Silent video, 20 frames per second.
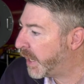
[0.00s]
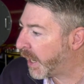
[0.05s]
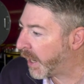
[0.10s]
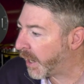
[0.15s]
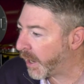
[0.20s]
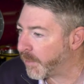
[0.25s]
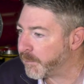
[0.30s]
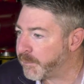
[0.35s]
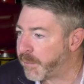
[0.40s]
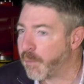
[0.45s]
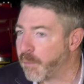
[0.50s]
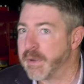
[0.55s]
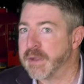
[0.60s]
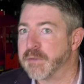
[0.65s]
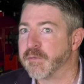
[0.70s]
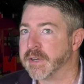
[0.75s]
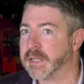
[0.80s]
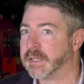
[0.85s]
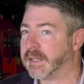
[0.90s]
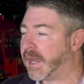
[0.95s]
But
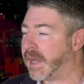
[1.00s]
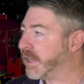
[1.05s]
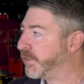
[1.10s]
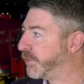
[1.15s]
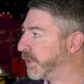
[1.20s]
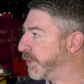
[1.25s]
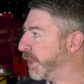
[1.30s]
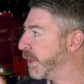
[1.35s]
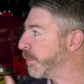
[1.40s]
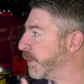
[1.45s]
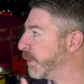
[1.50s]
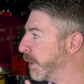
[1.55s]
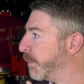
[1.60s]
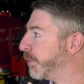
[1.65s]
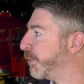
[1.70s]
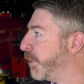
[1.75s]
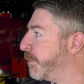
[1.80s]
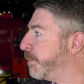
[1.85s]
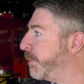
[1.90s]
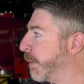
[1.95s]
we realized that
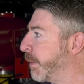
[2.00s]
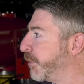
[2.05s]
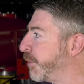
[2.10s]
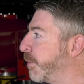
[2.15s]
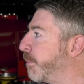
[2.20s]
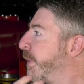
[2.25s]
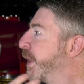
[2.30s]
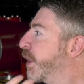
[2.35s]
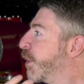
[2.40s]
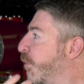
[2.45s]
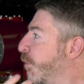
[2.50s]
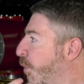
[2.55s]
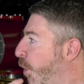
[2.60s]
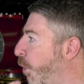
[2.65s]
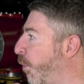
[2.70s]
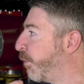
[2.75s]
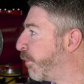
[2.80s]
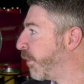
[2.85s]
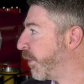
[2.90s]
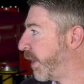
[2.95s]
there was a bigger
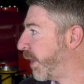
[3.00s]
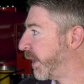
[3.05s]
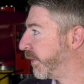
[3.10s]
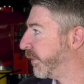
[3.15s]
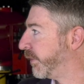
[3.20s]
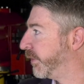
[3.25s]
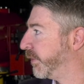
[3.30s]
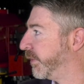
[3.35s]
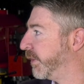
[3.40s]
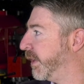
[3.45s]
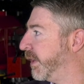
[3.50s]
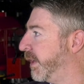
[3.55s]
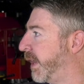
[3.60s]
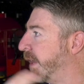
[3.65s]
role for us,